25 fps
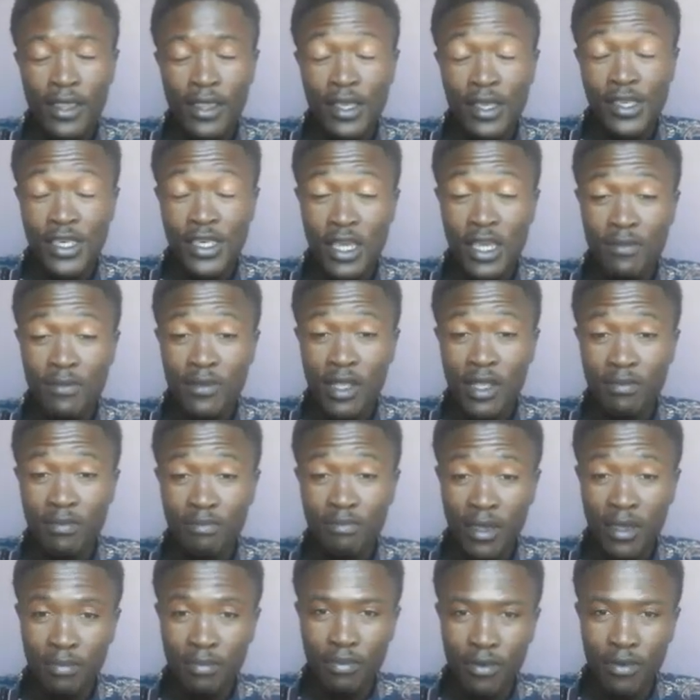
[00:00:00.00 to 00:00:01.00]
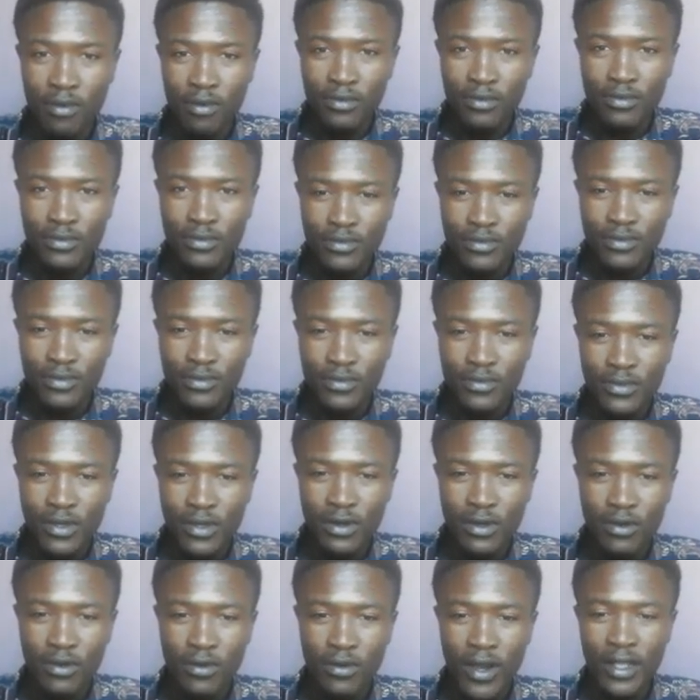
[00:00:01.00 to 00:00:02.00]
the German people.
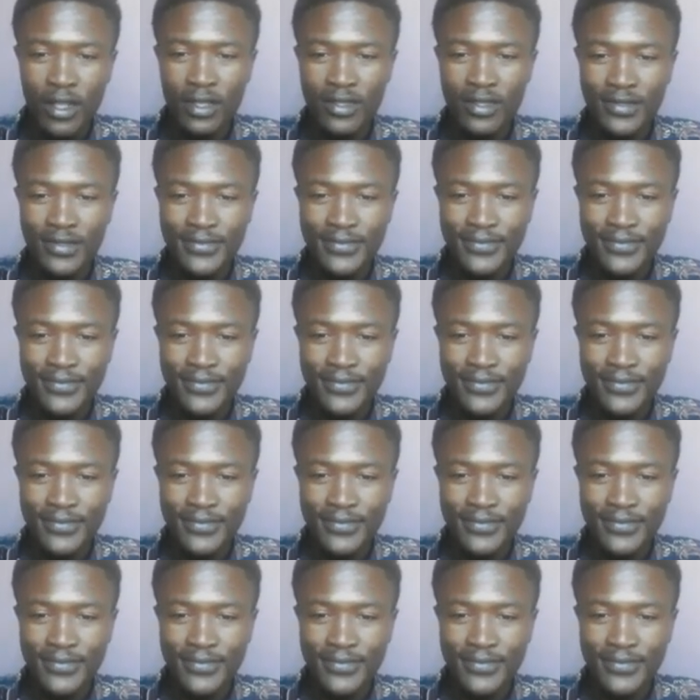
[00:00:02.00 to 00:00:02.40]
Alright?